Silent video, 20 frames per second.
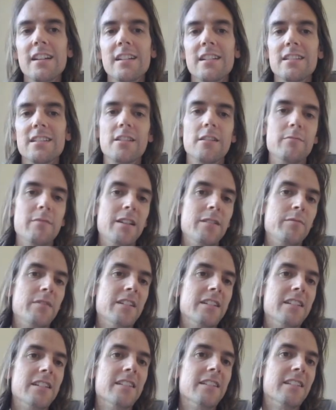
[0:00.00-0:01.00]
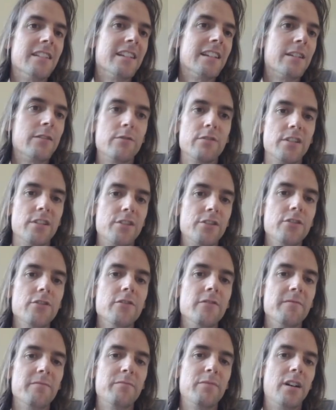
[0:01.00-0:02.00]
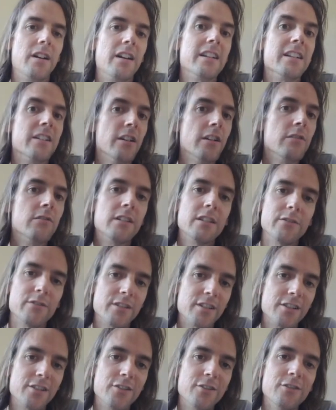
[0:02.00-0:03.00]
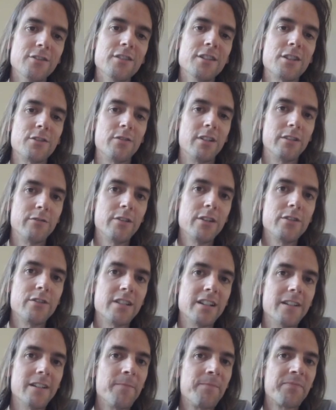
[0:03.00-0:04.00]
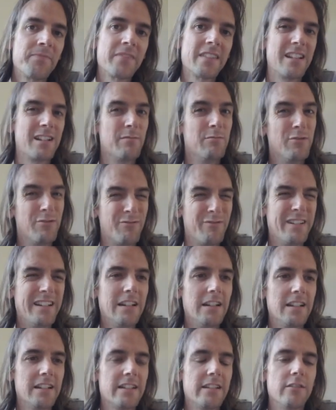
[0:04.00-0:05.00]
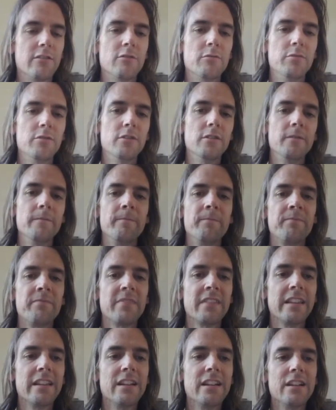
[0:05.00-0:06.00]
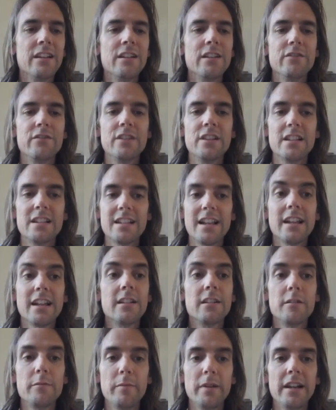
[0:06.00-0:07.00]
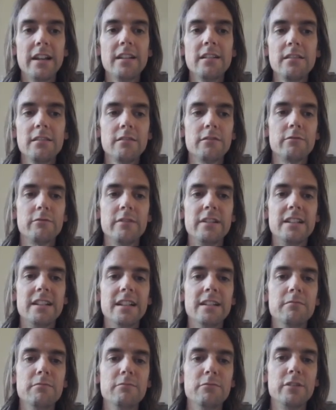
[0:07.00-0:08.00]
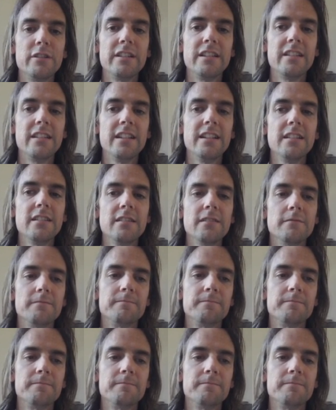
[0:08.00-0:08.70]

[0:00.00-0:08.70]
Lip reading: so maybe it didn't think it was a student, but I know I was a student, so I wrote it. It's a more realistic report. For the second pair, read them. What do you think?